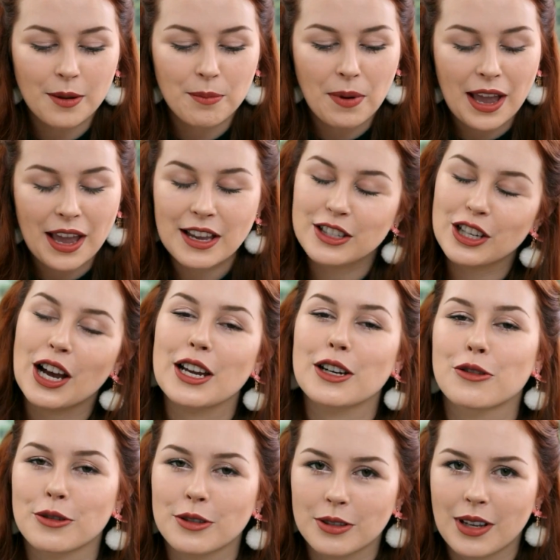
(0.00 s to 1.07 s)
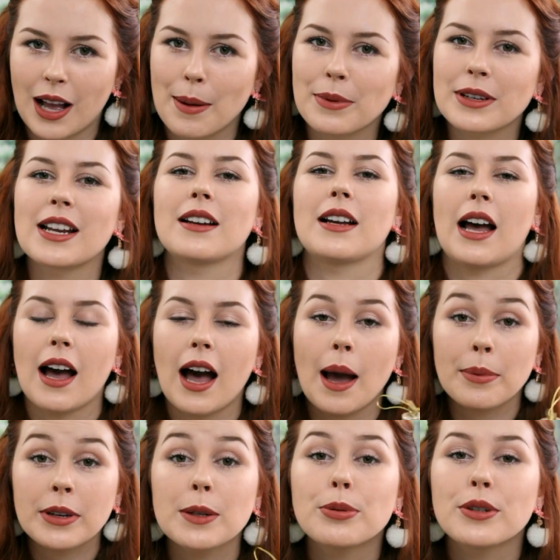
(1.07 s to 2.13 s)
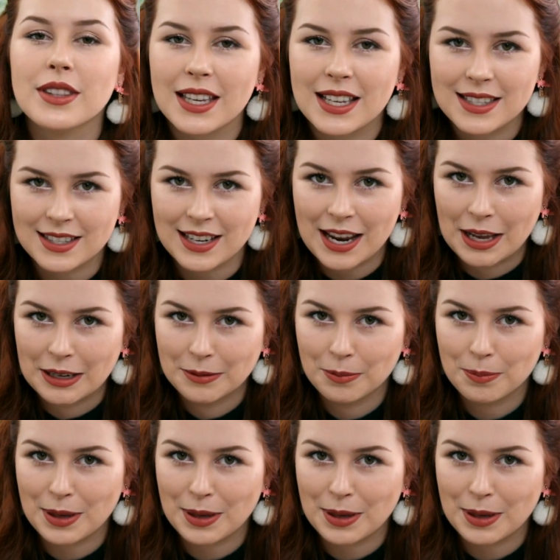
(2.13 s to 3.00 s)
my entire crew, I'm gonna put these down